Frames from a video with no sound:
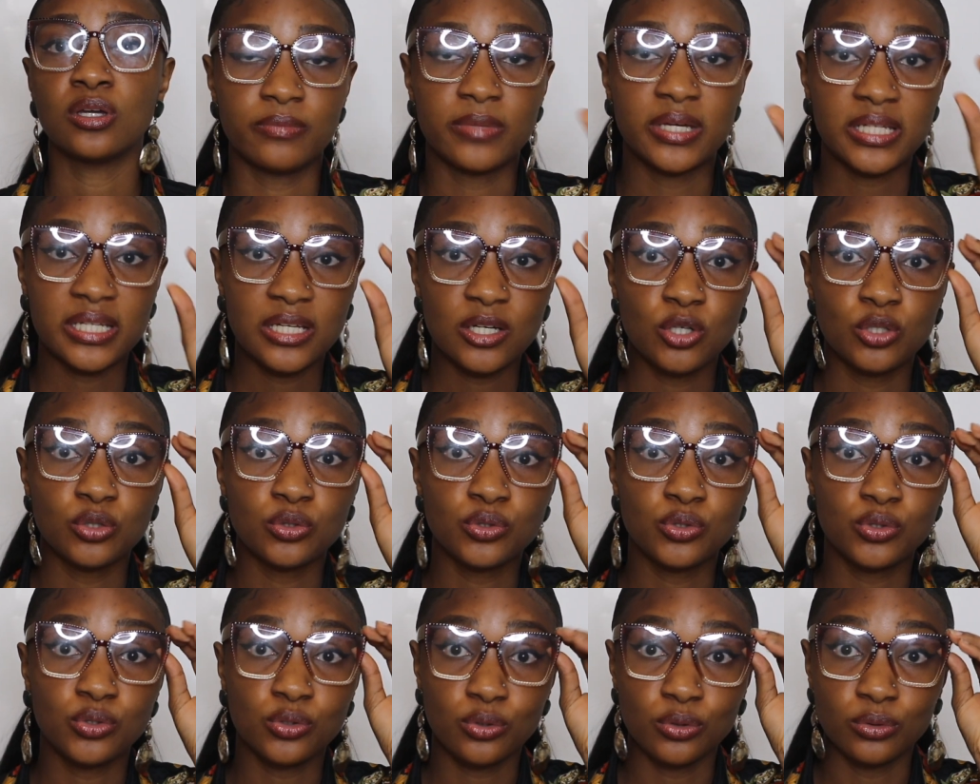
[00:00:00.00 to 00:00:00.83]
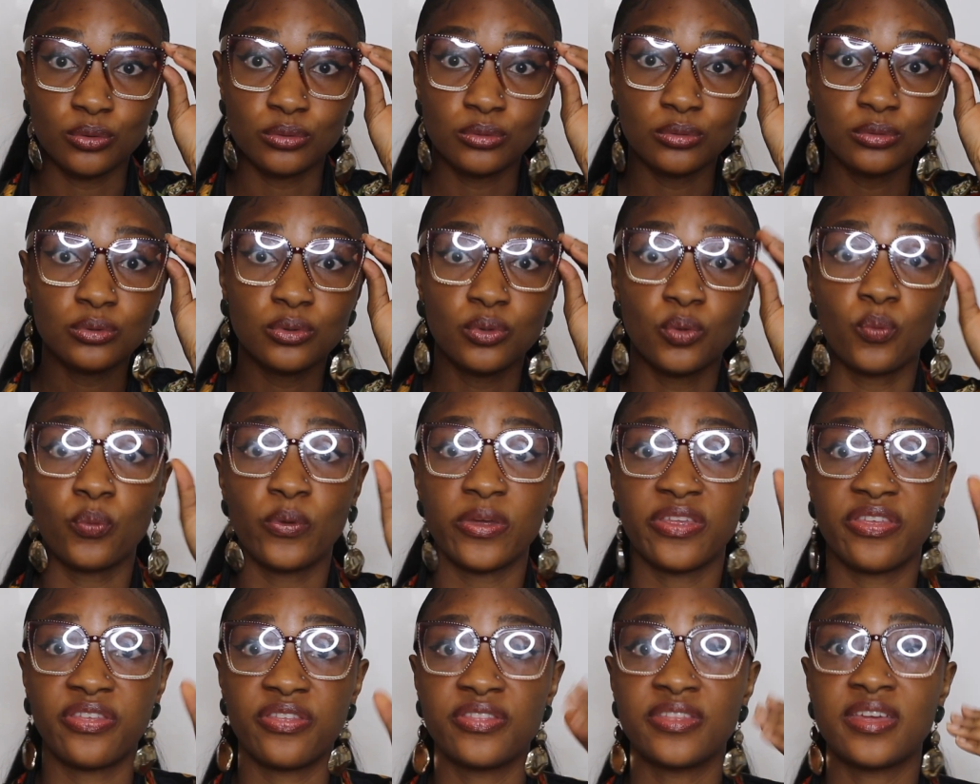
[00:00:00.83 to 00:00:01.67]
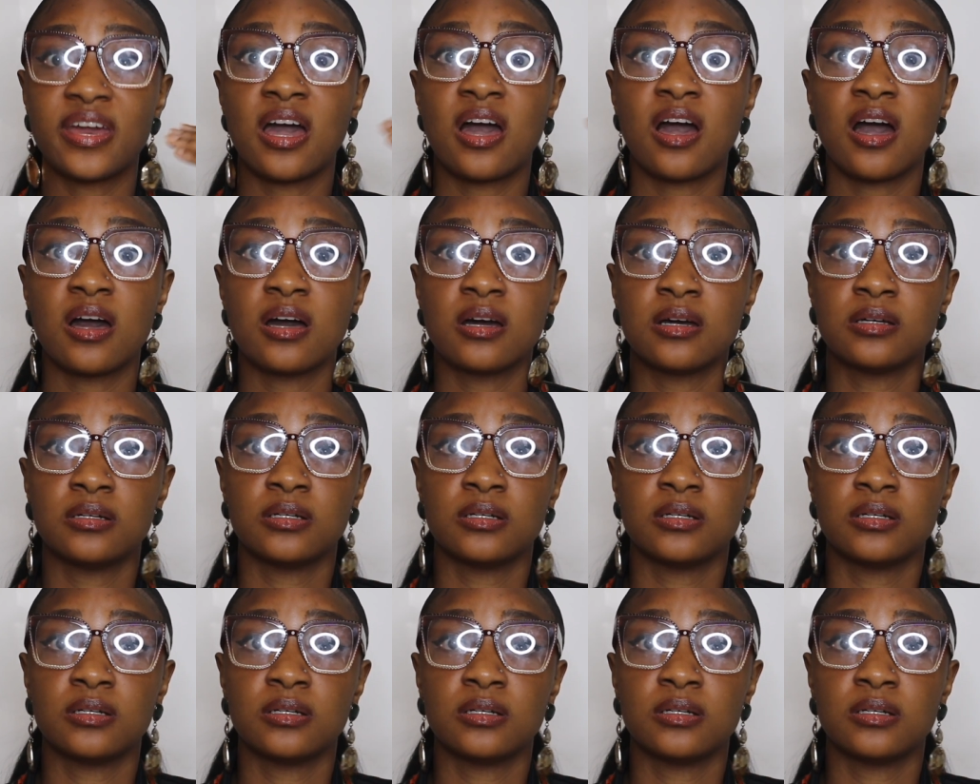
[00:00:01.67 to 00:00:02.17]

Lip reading: medical school with their